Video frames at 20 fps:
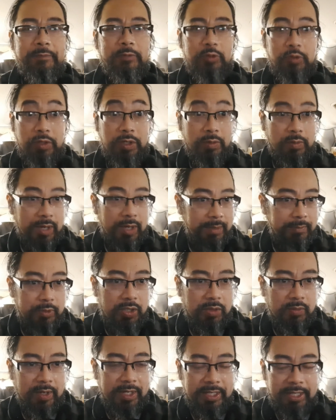doing what I'm
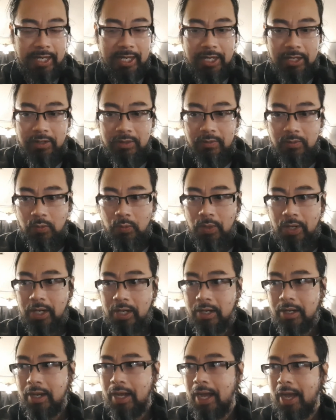doing right now
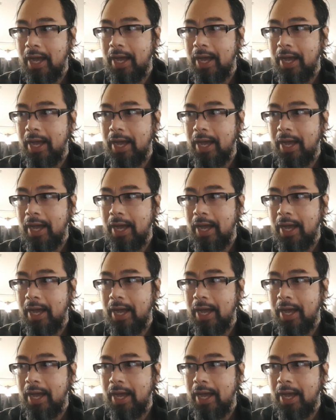where